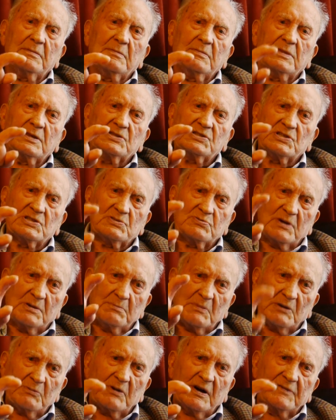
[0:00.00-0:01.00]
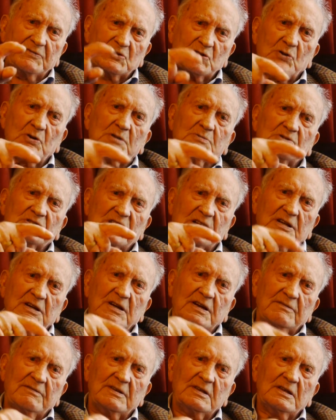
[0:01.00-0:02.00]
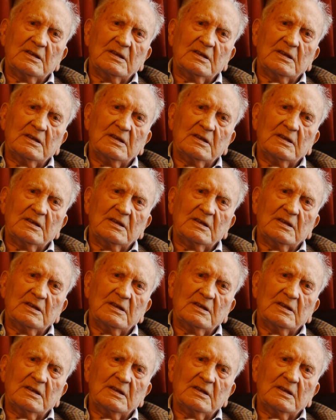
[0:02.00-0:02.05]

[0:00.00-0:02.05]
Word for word: this is when my wife Julie was alive.